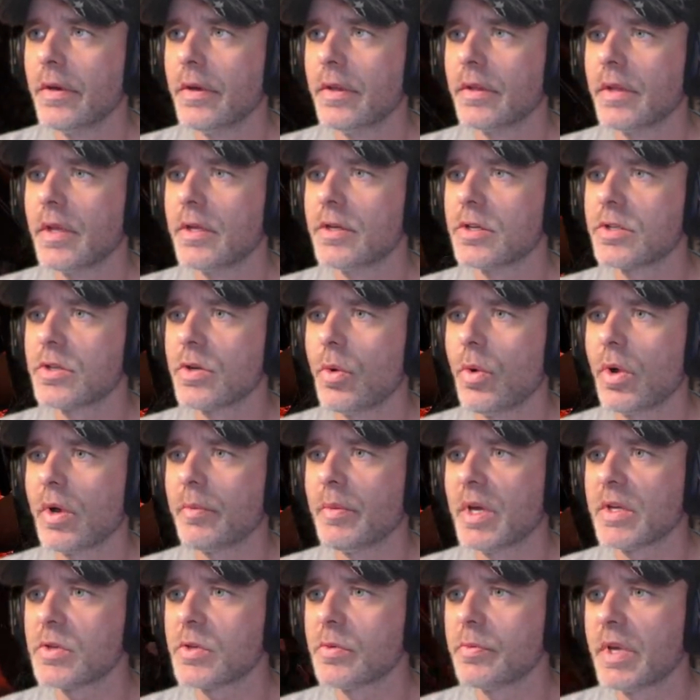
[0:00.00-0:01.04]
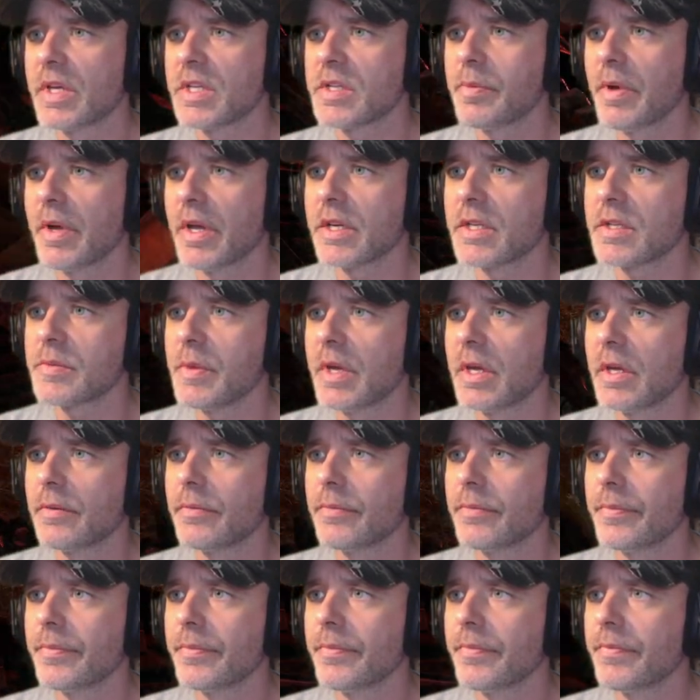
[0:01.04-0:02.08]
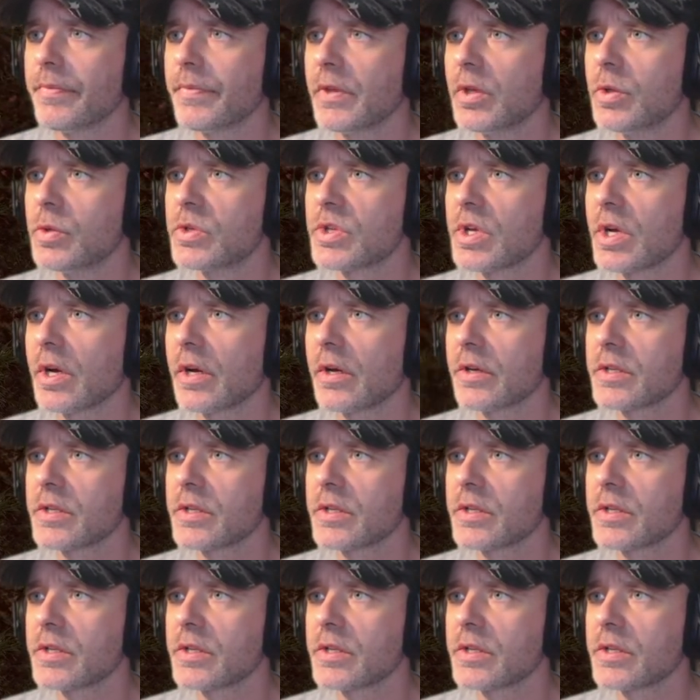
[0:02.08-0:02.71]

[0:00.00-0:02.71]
They just don't want to mess with my spikes, man. You, sir,